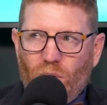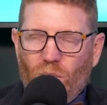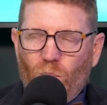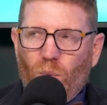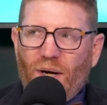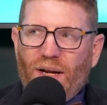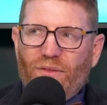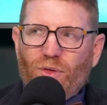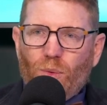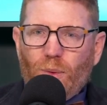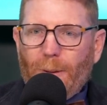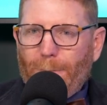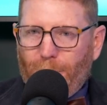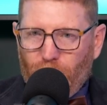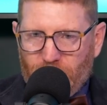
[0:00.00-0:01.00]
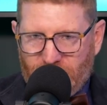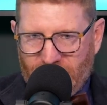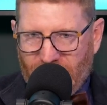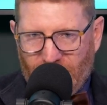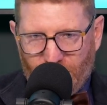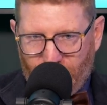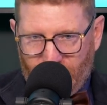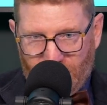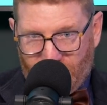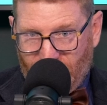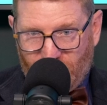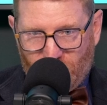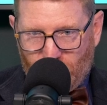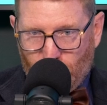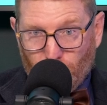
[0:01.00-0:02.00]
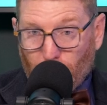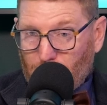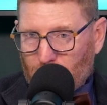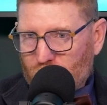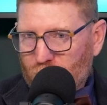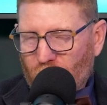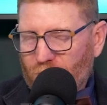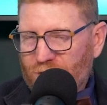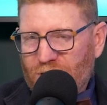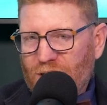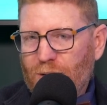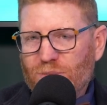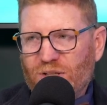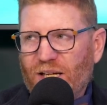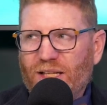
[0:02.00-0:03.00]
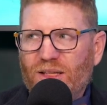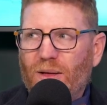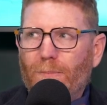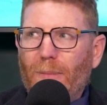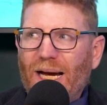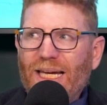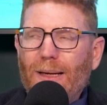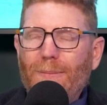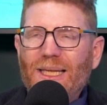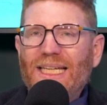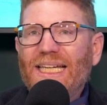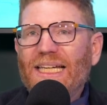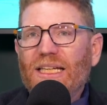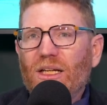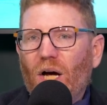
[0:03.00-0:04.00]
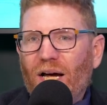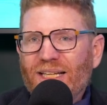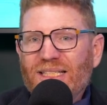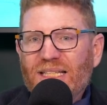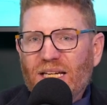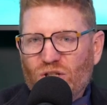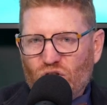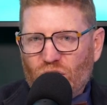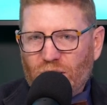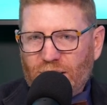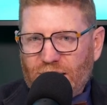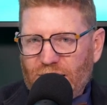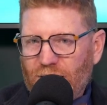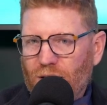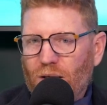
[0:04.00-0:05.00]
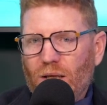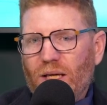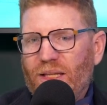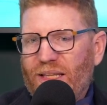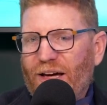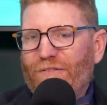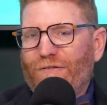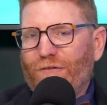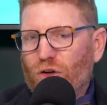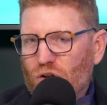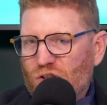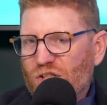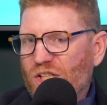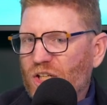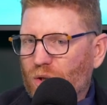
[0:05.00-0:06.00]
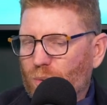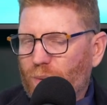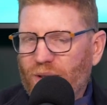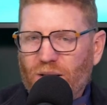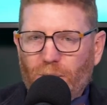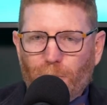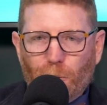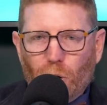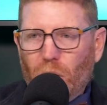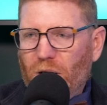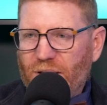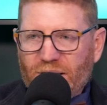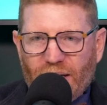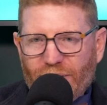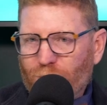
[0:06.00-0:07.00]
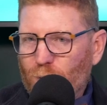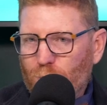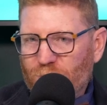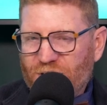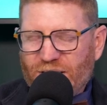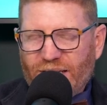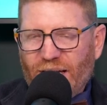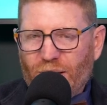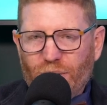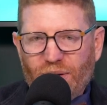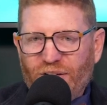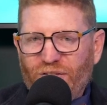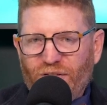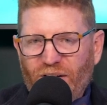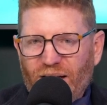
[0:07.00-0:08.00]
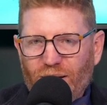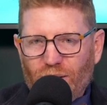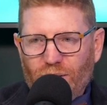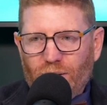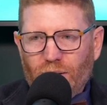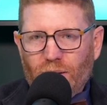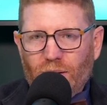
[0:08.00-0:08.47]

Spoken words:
Whenever we put together these like superstar teams, like the Miami Heat initially, that first year when LeBron and everyone was together, they failed.